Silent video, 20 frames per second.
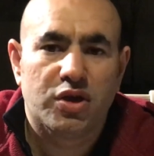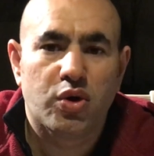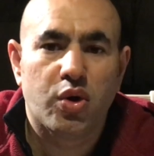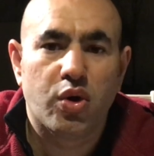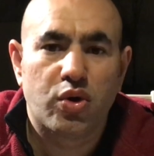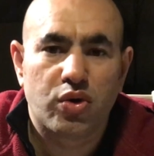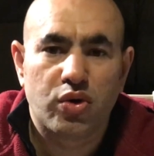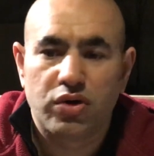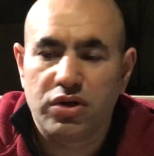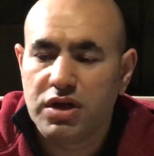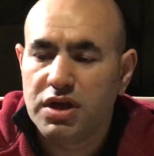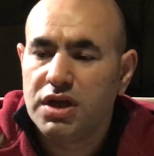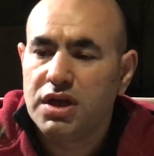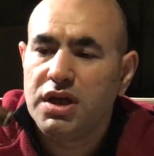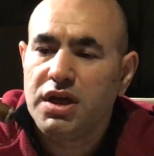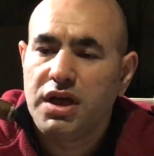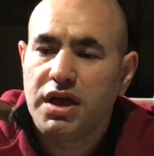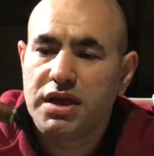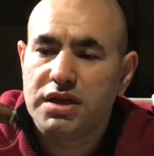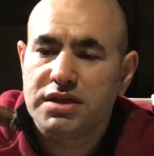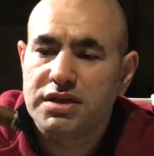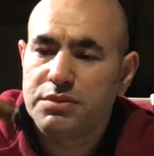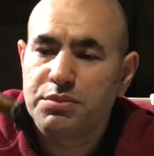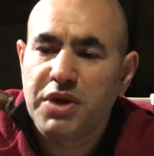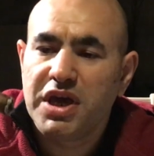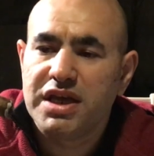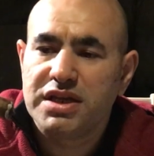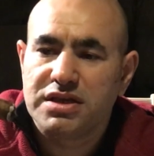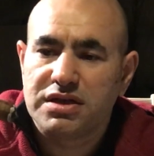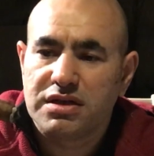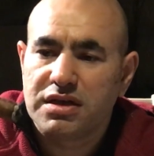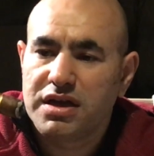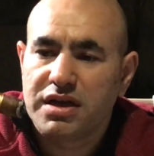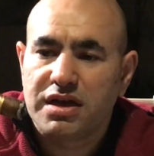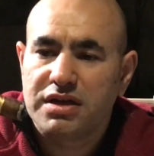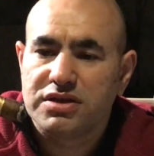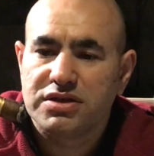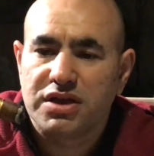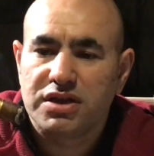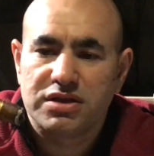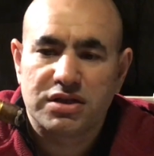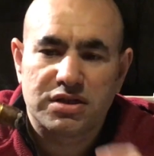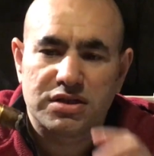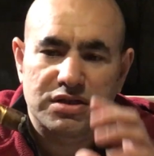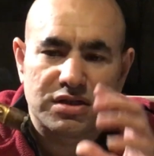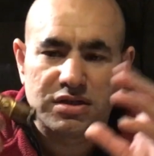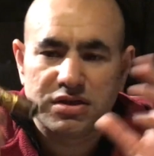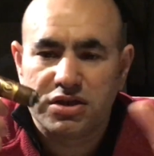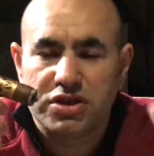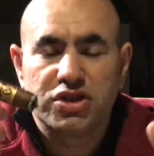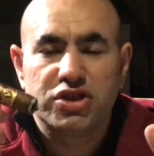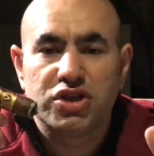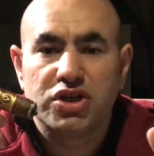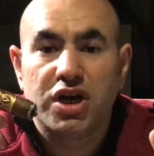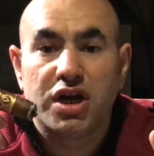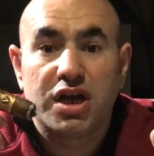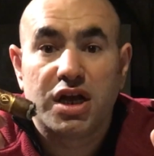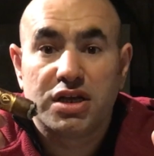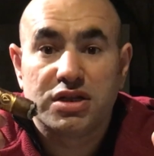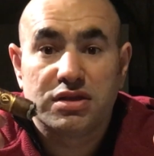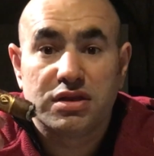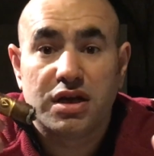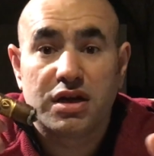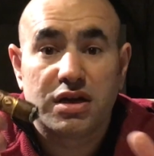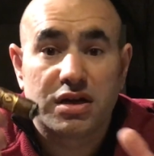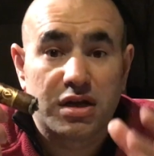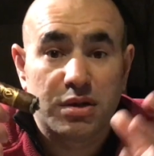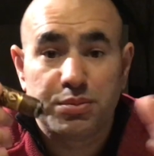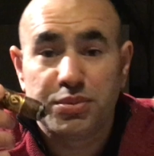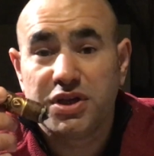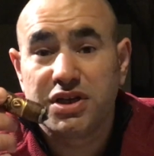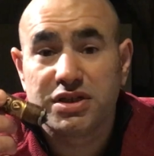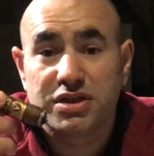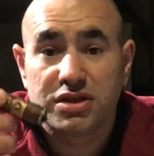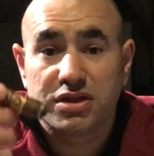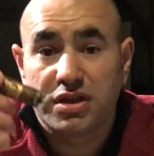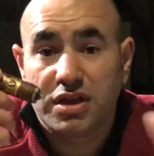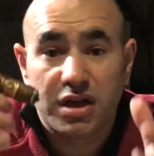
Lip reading: cocoa. It's amazing. Like I said, it's this cigar has a lot of complexities,